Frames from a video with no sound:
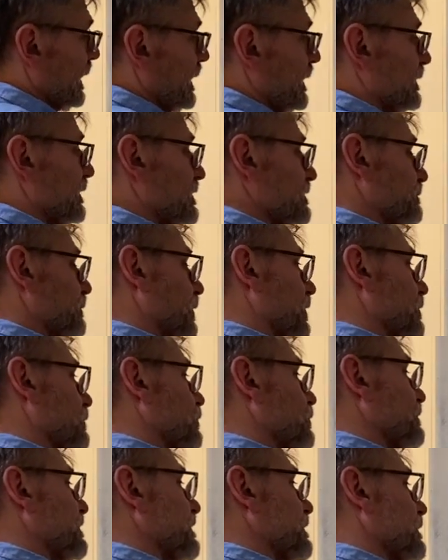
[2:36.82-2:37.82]
and this part
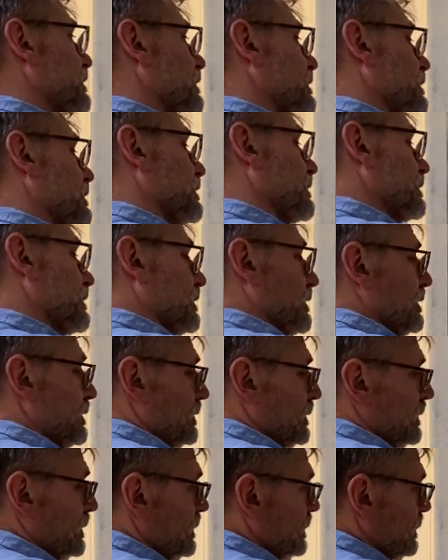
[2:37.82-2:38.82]
will be
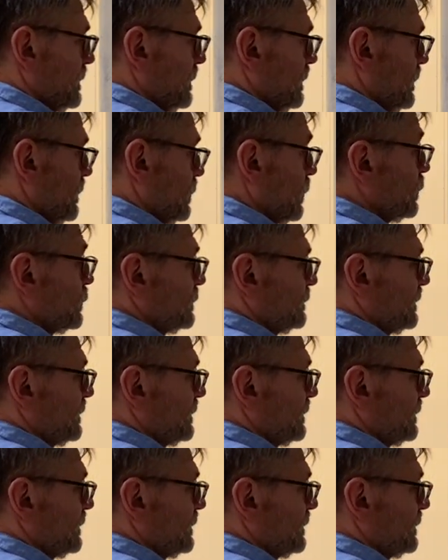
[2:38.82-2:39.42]
cos